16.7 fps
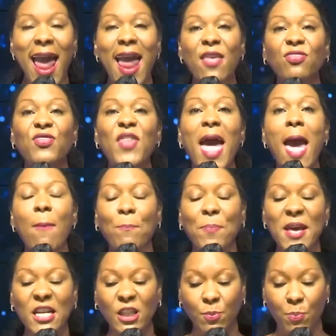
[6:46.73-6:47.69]
And that
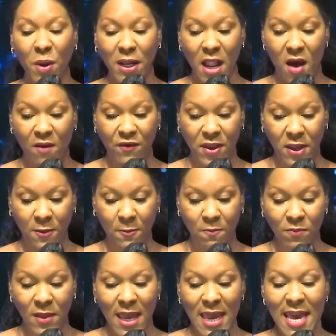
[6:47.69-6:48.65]
peace, beloved,
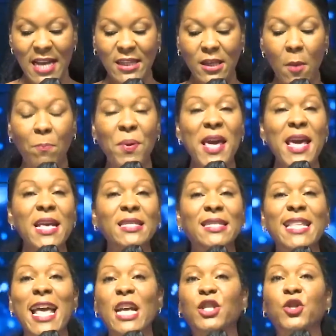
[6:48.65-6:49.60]
is a
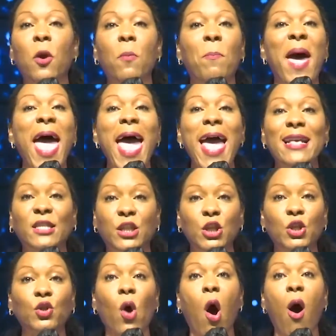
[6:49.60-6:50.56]
peace that
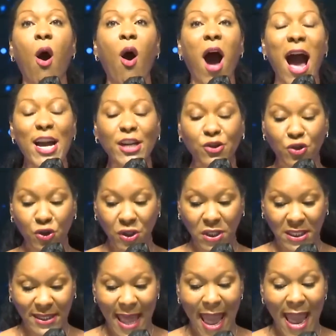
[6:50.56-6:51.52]
surpasses all
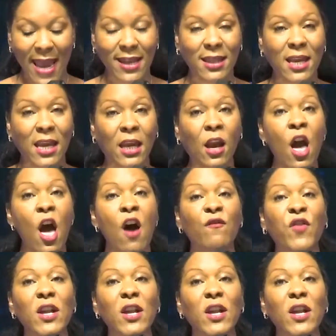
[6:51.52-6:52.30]
understanding.